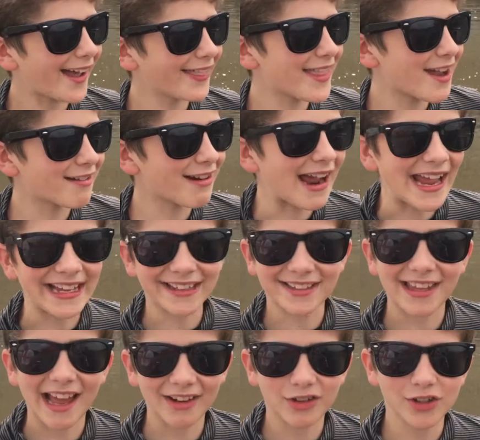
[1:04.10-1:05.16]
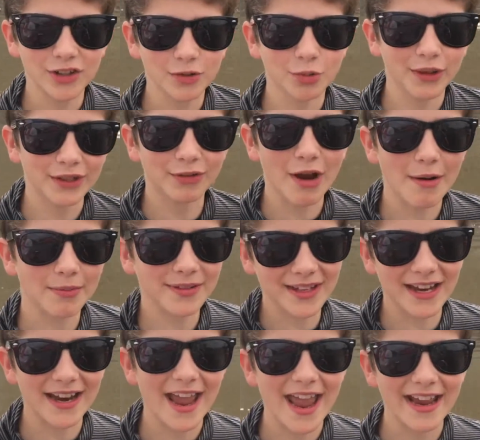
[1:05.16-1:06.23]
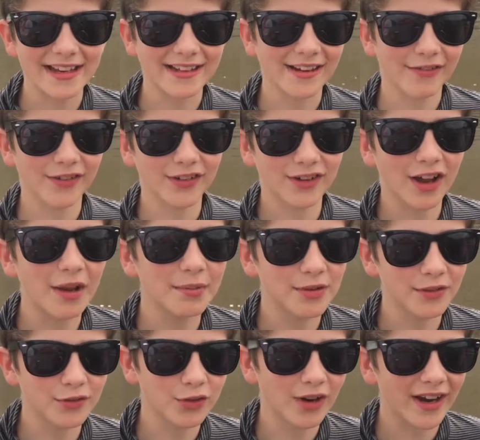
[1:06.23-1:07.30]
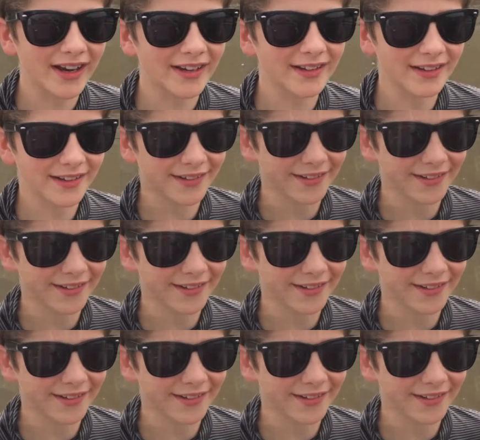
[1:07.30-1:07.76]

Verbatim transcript: and there are eight statues which represent eight different types of trade.